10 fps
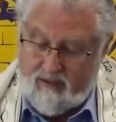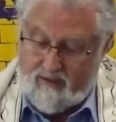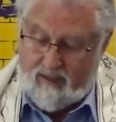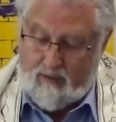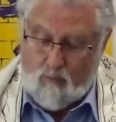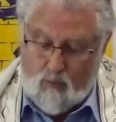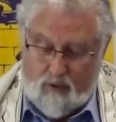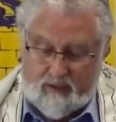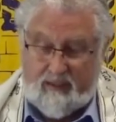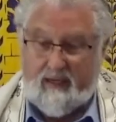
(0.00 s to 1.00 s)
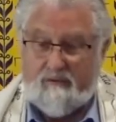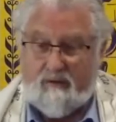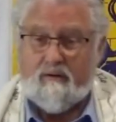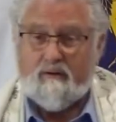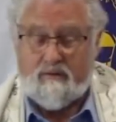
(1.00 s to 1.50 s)
they weren't
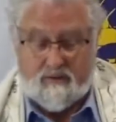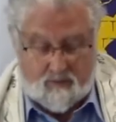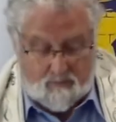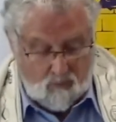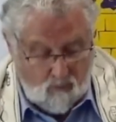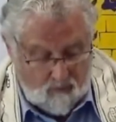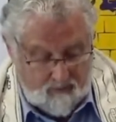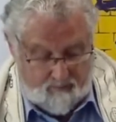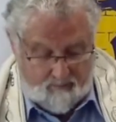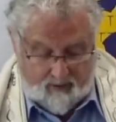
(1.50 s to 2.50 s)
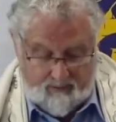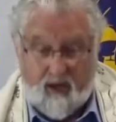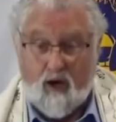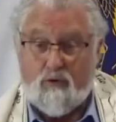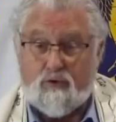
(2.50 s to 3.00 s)
given support by the
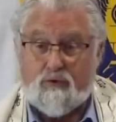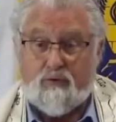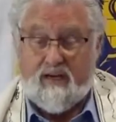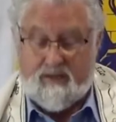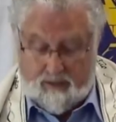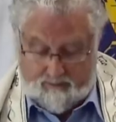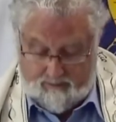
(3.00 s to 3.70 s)
host region.